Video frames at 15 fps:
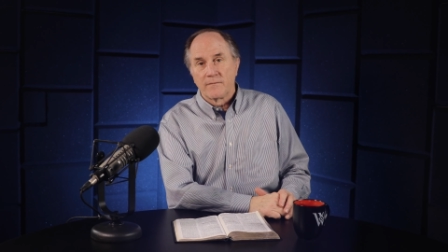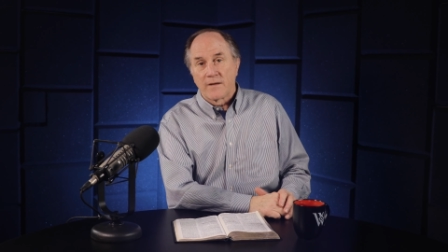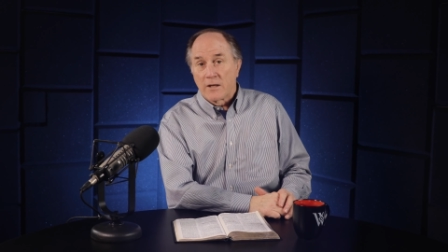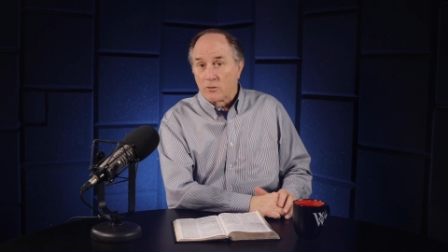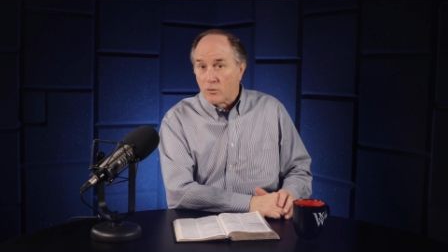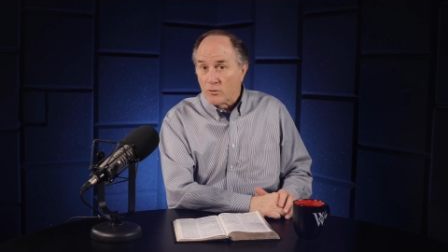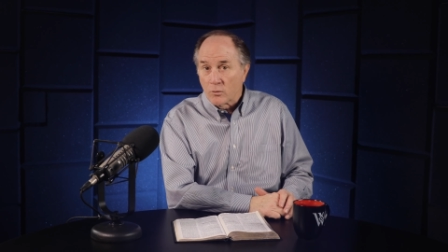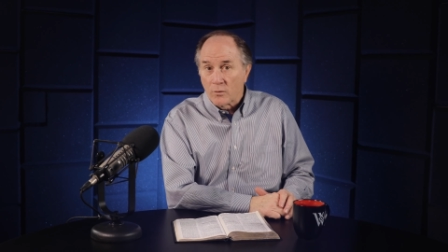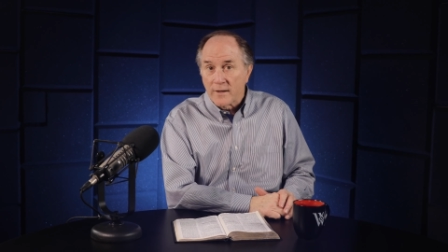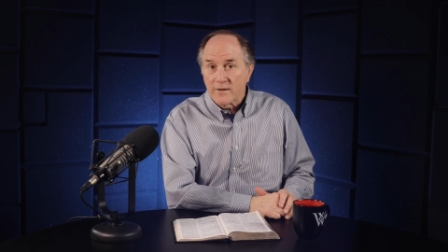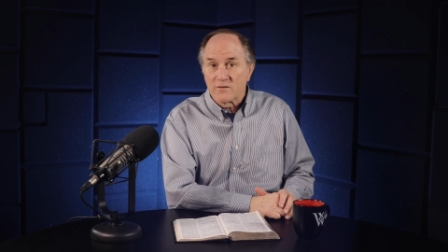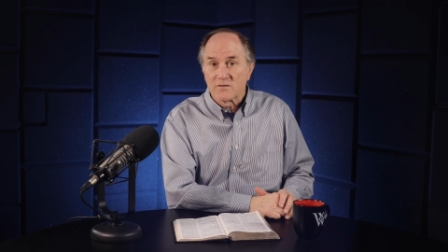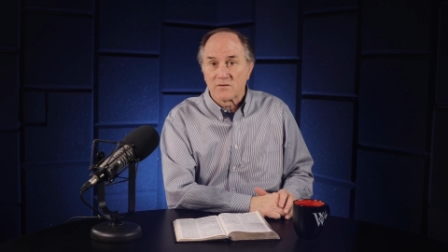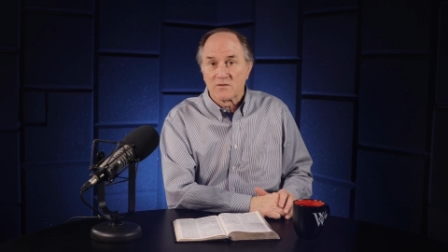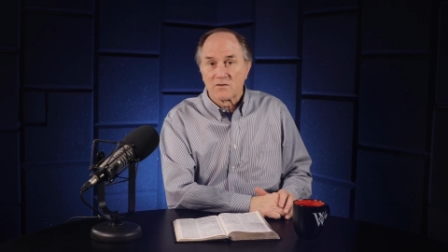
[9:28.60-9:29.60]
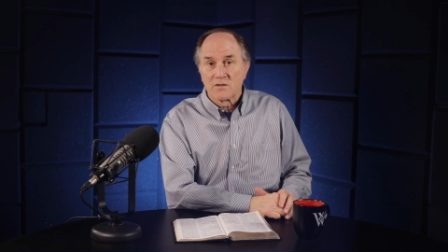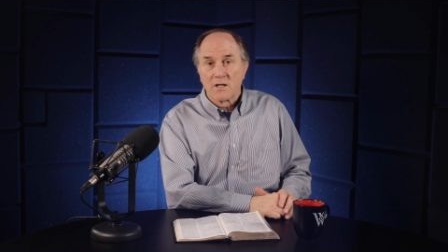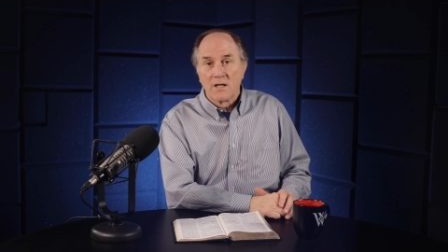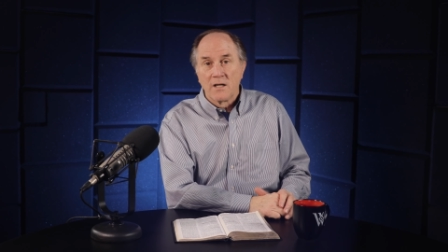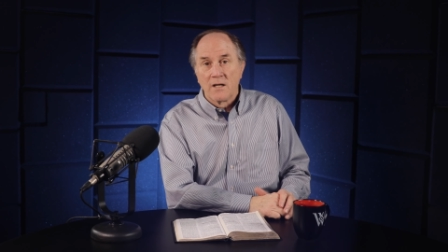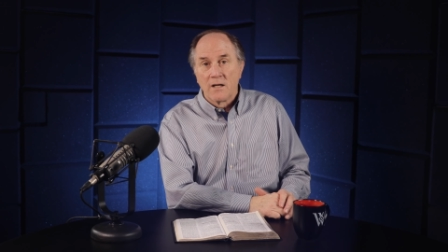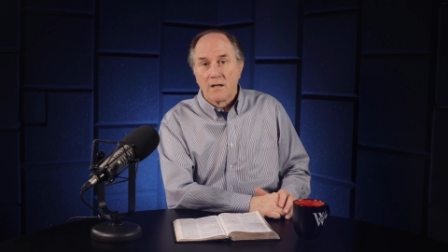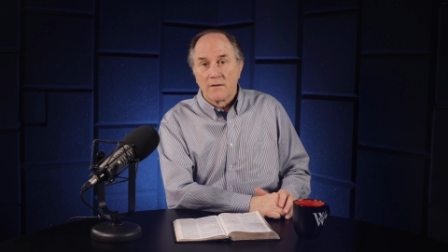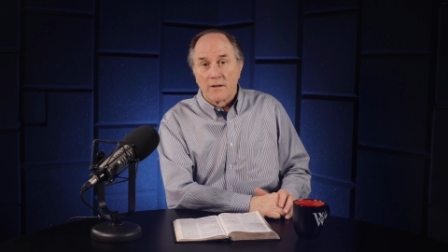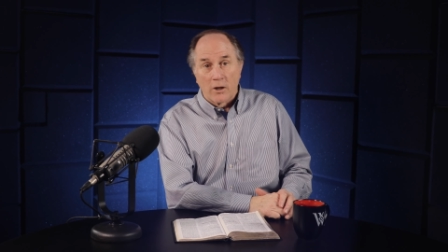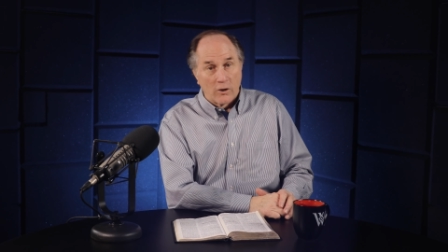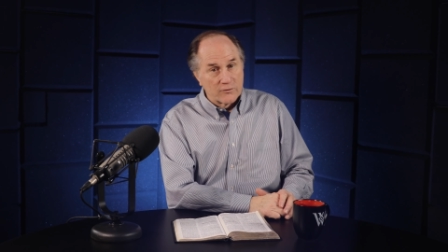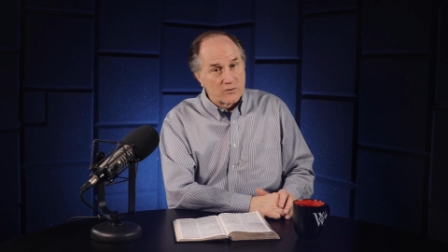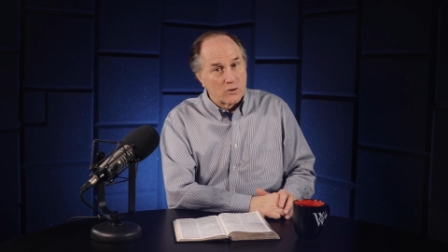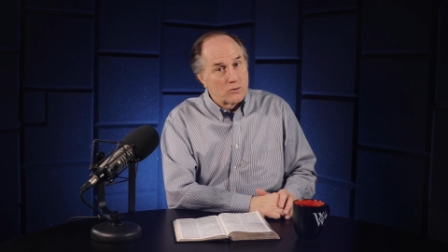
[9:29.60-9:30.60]
They knew the risks, they
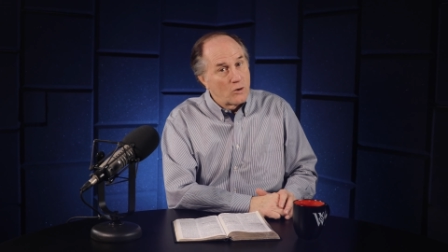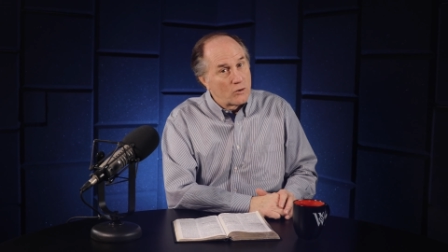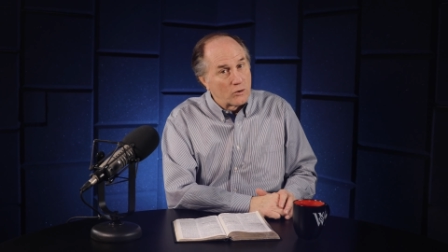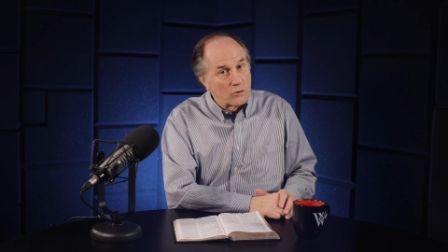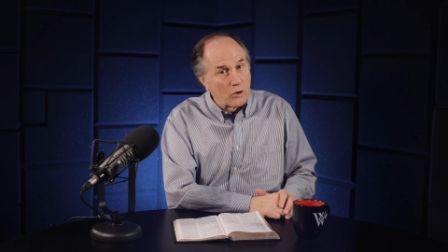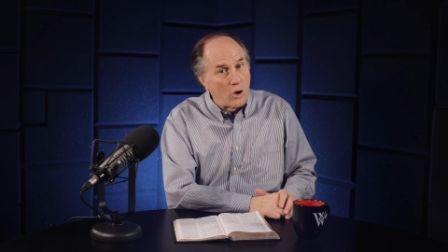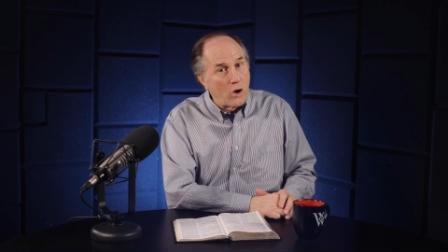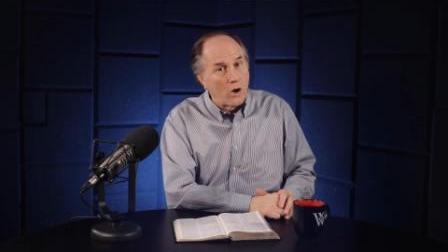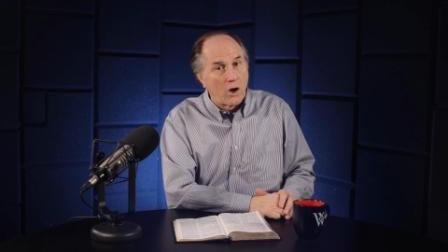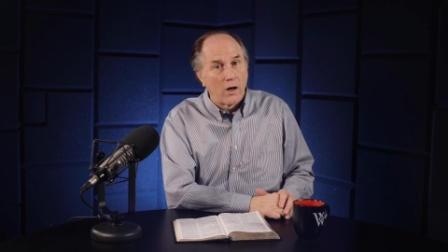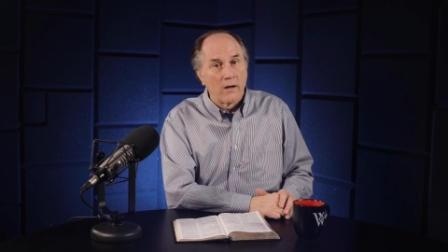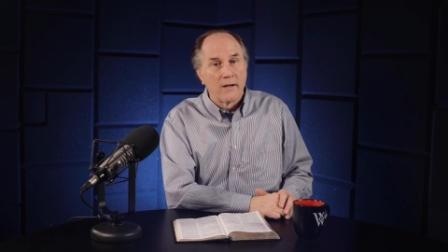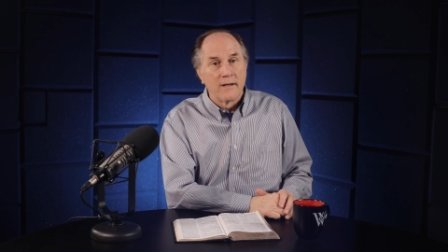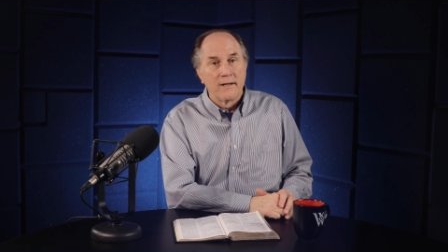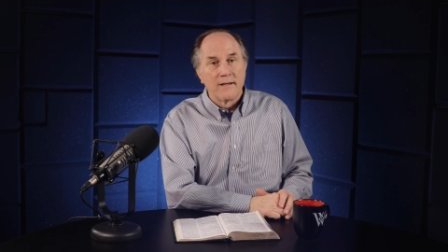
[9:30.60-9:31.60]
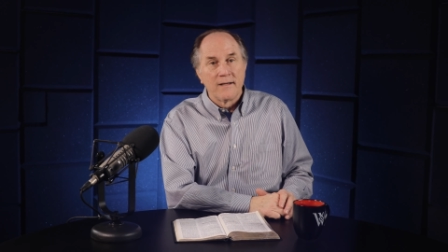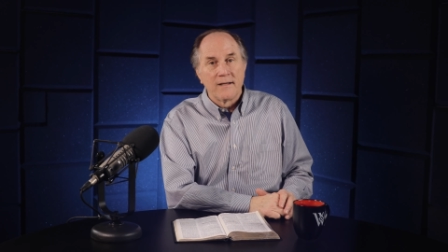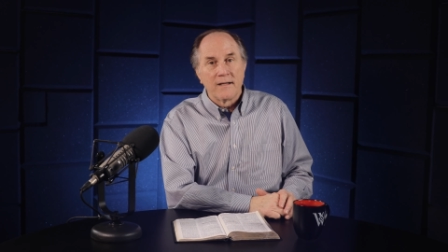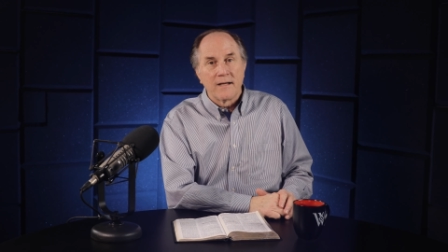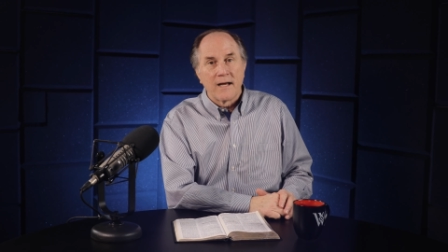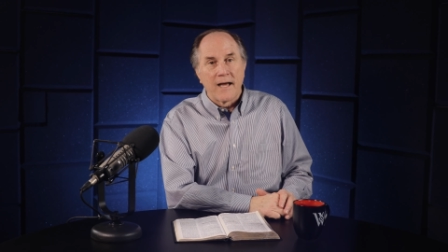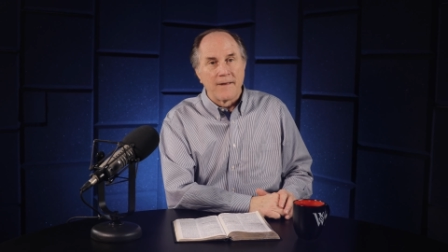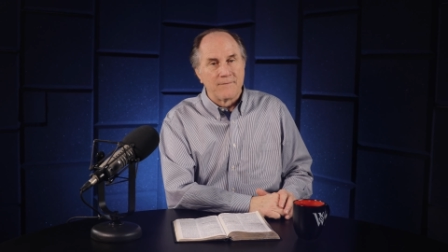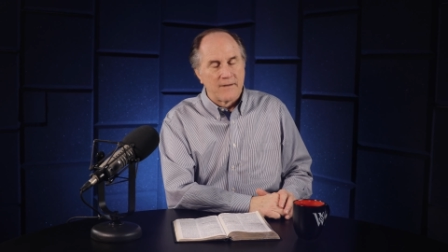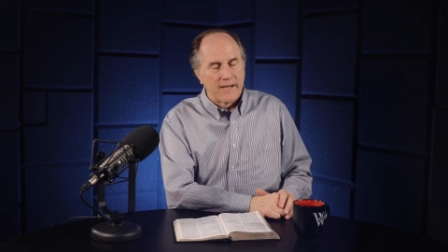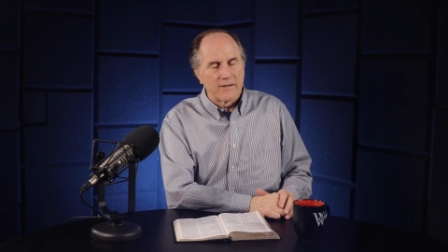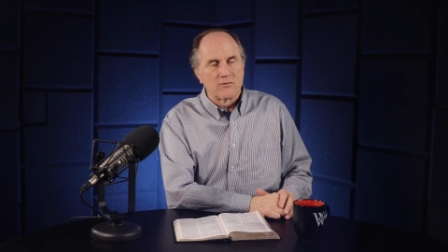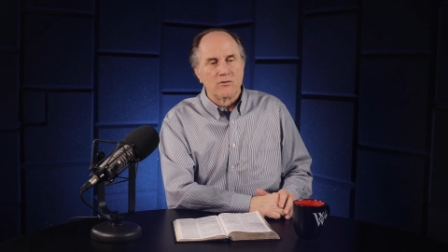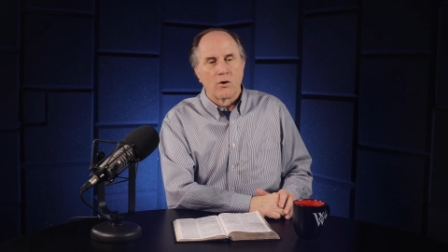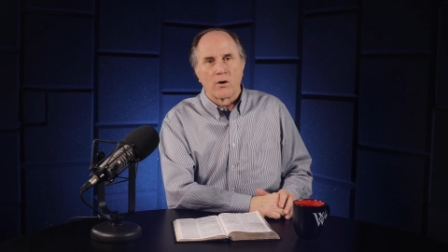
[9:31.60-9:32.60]
also knew the law, and
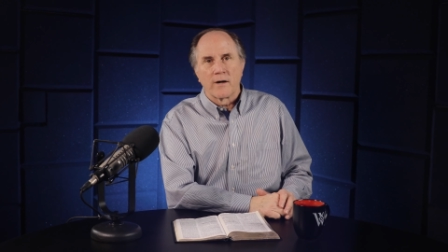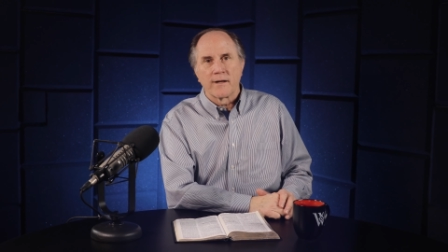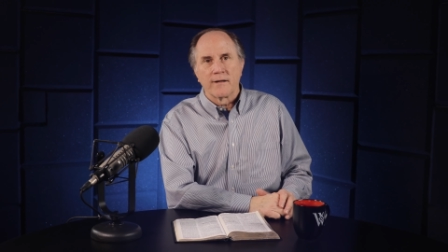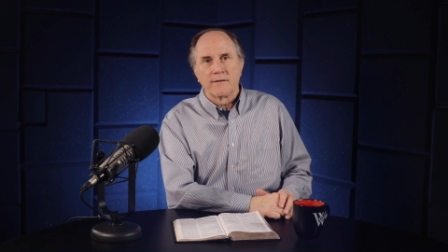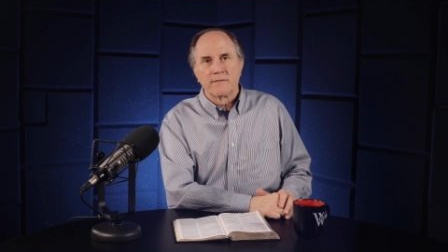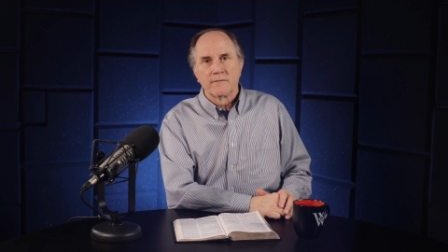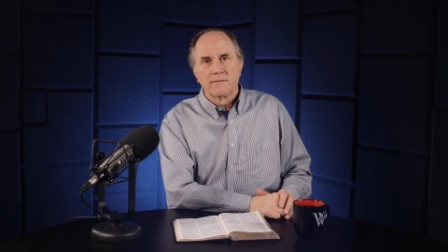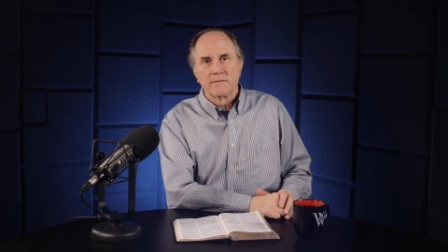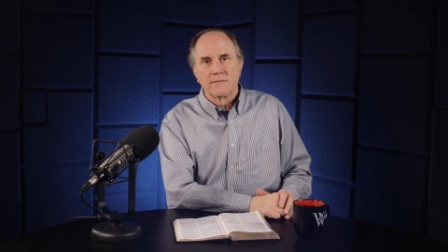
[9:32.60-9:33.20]
they ignored it.